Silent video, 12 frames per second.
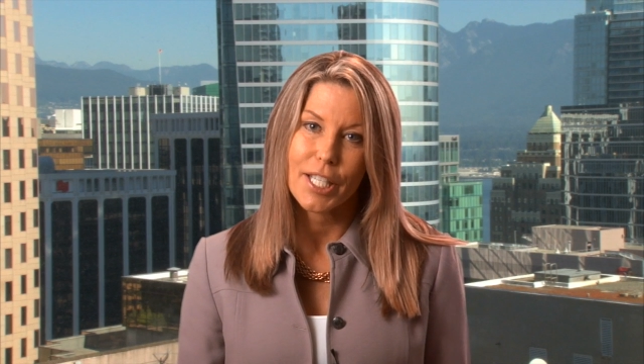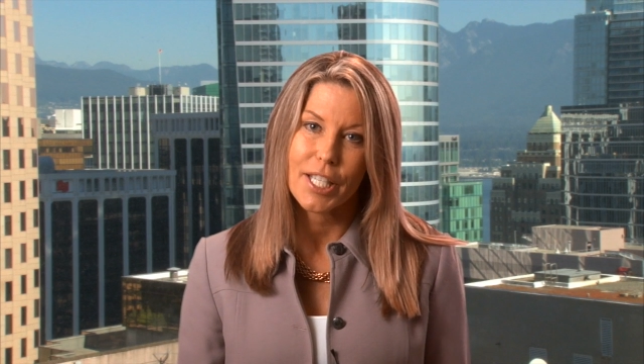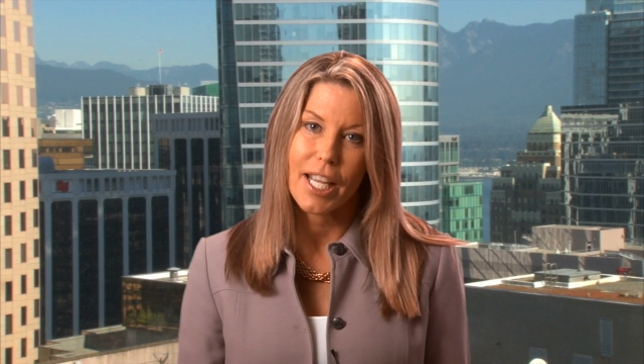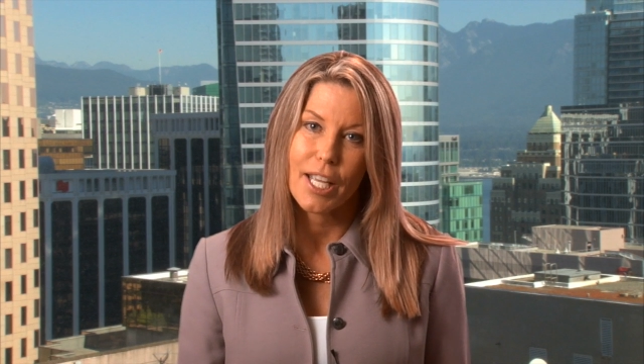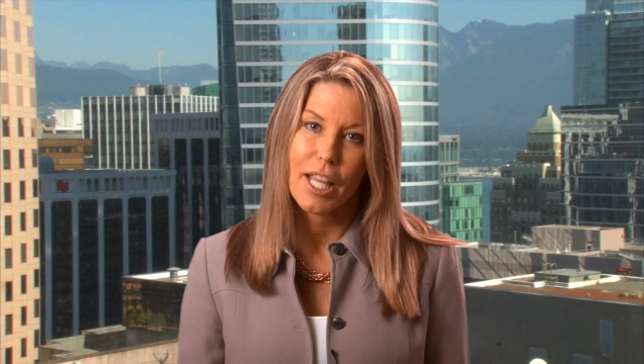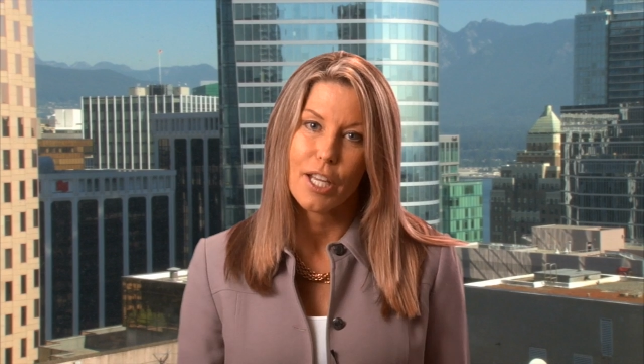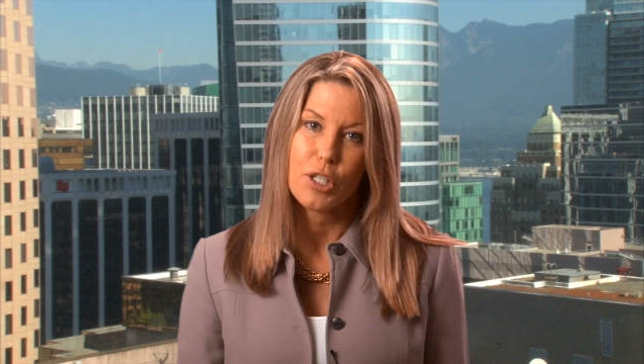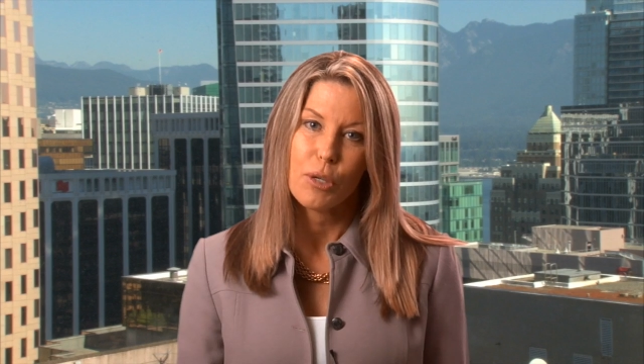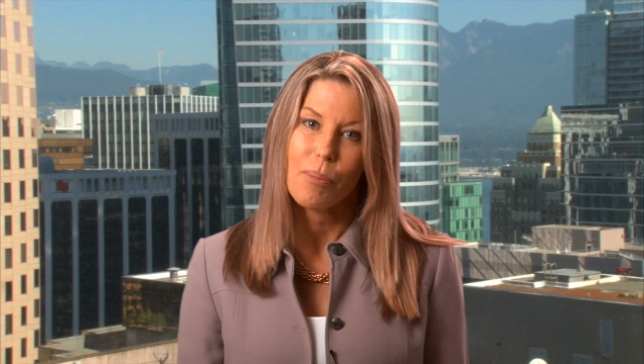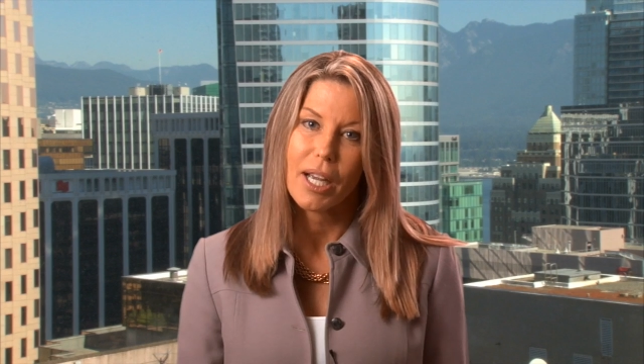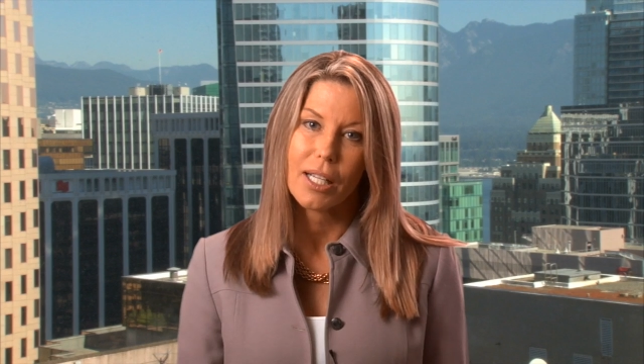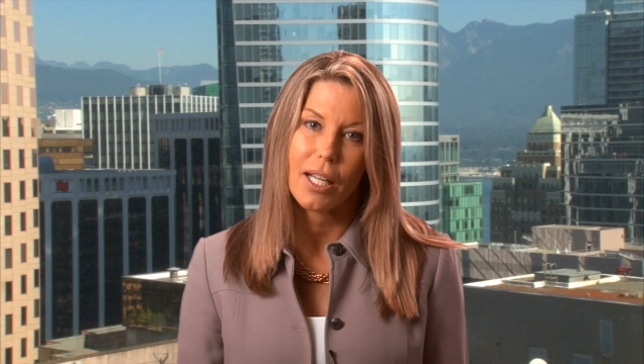say that
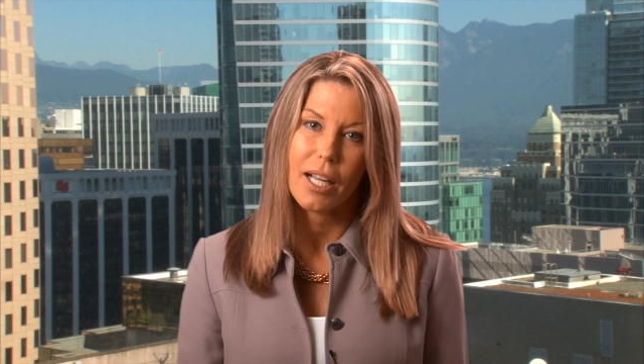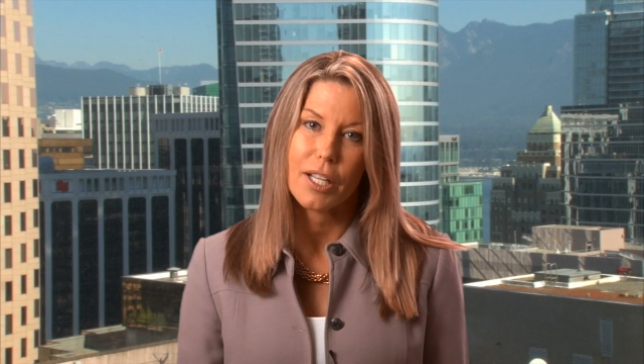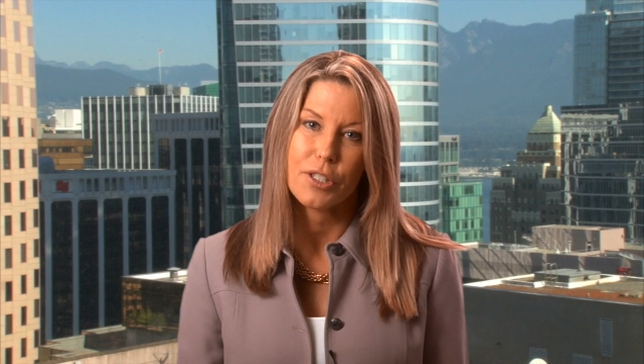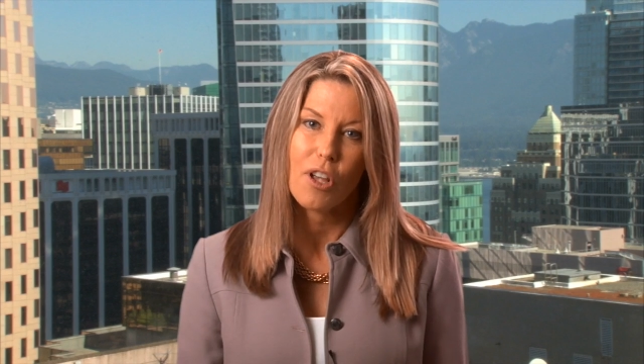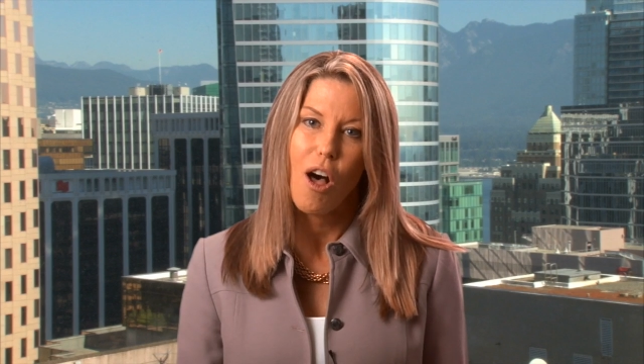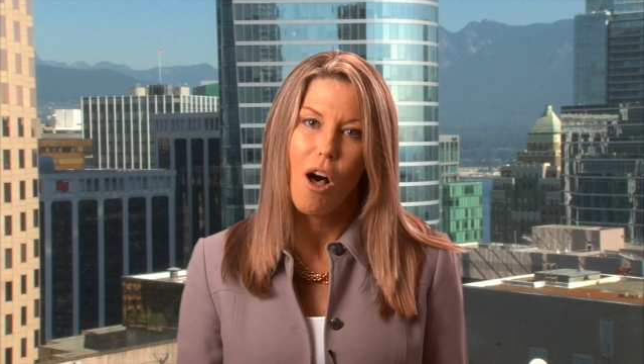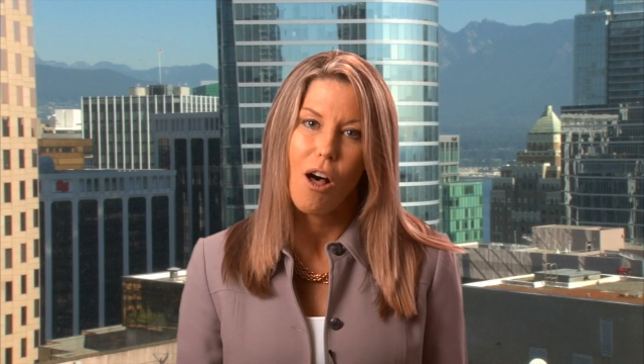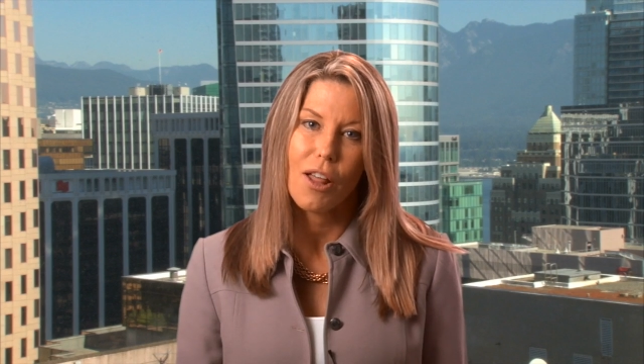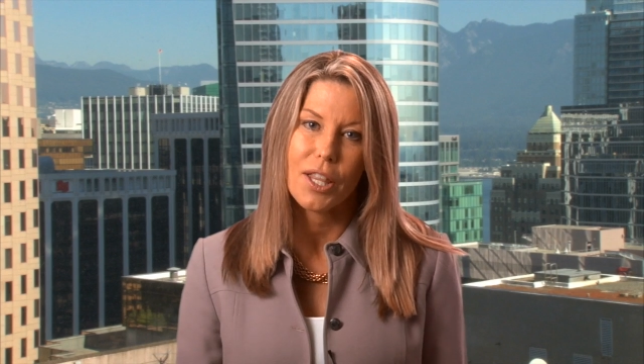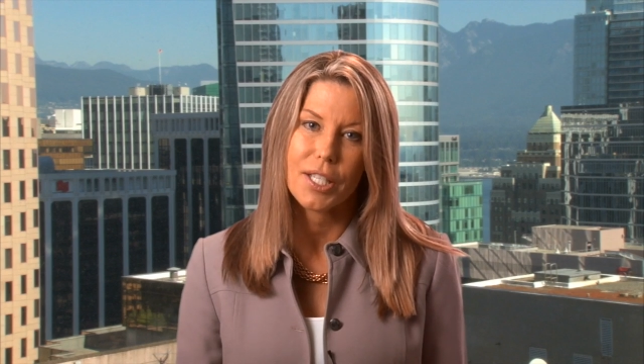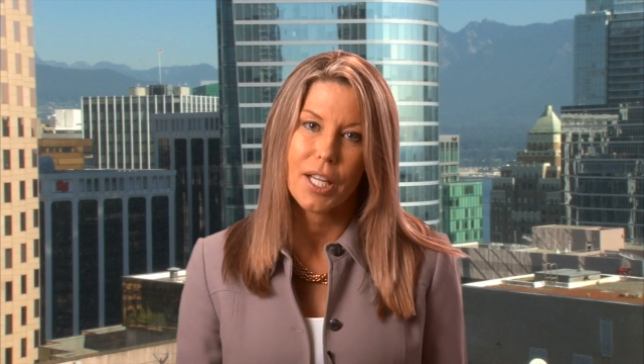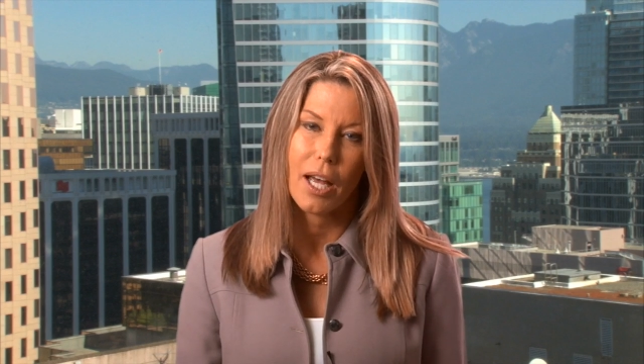to my clients
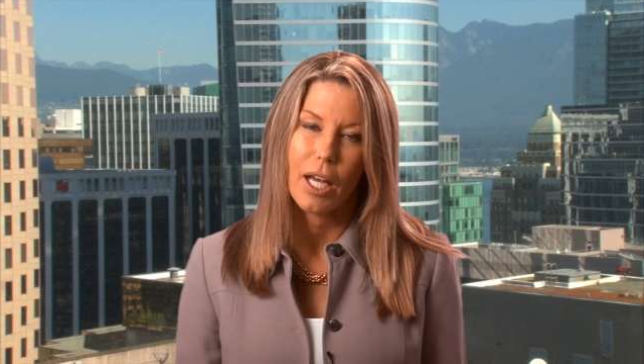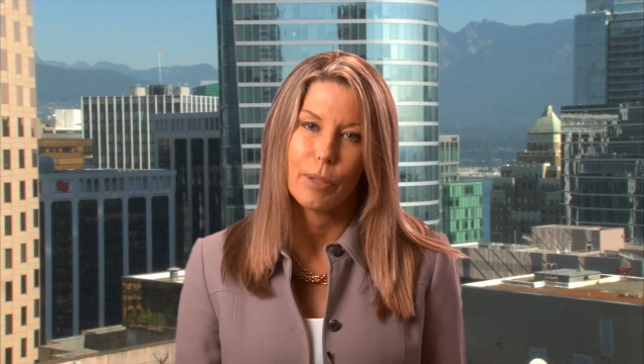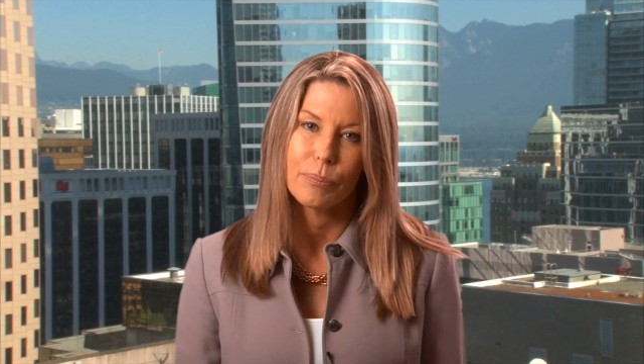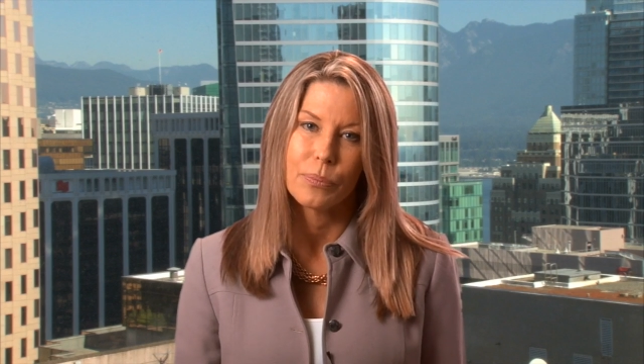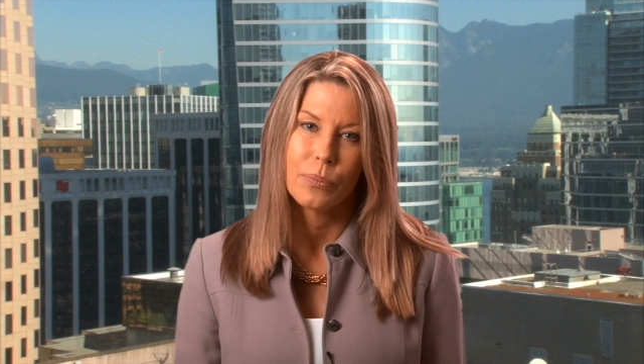all the time.